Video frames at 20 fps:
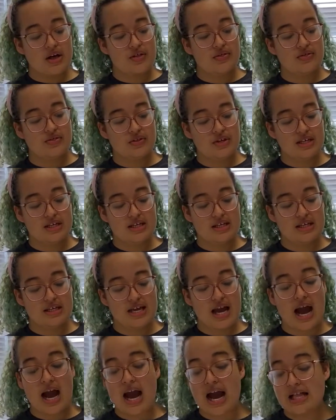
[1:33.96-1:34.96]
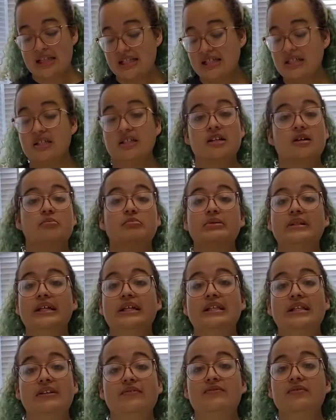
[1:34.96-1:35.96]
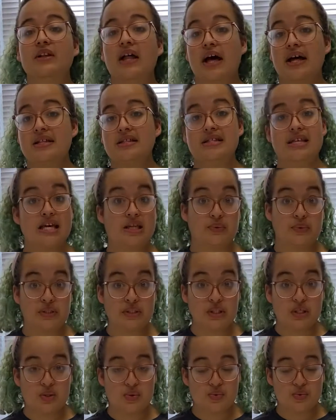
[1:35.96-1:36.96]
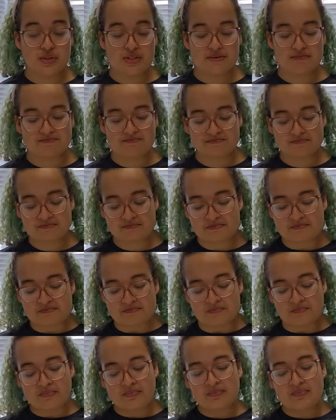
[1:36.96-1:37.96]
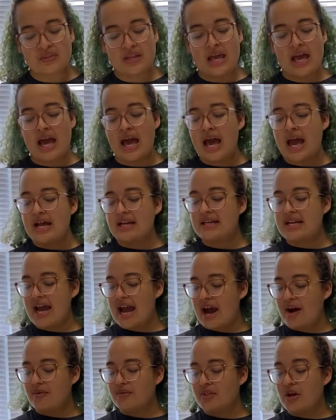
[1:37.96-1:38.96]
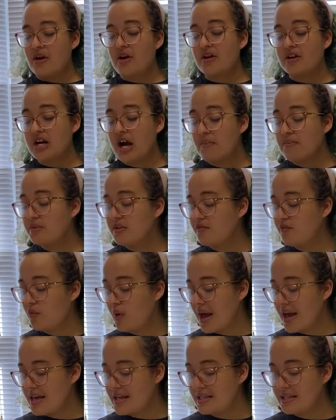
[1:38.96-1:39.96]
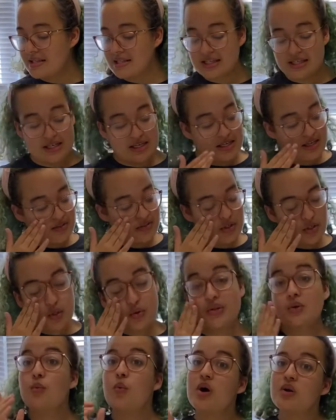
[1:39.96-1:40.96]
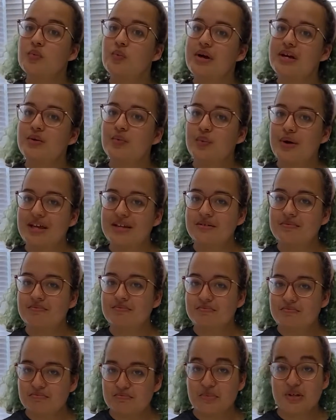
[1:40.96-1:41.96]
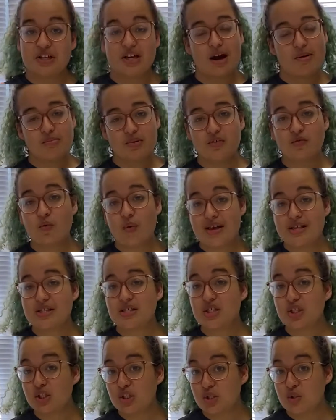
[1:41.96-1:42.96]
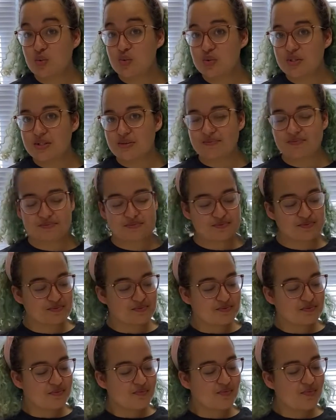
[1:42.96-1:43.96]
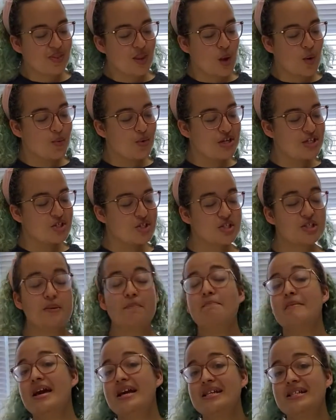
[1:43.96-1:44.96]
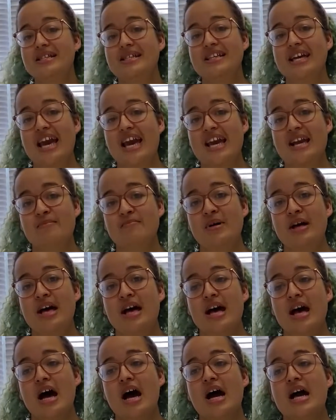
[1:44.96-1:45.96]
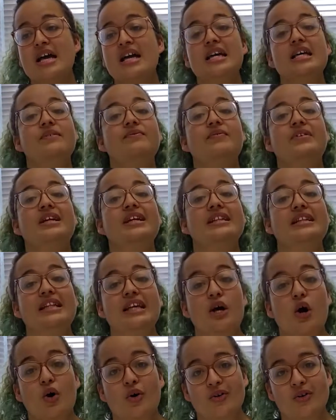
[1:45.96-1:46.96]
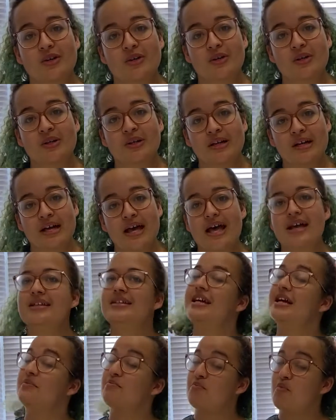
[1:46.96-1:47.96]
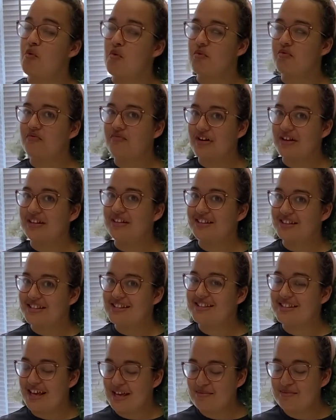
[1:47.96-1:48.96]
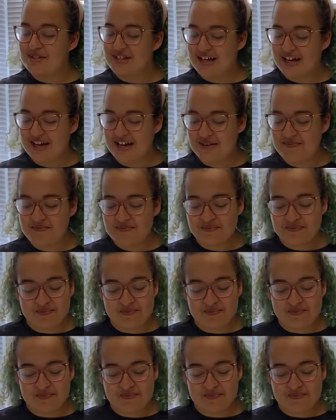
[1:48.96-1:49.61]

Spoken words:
the island completely floods and we lose. Now, there are a couple of ways. There's only one way to win, but a couple of ways to lose, which makes the game infinitely harder and yet more fun at the same time.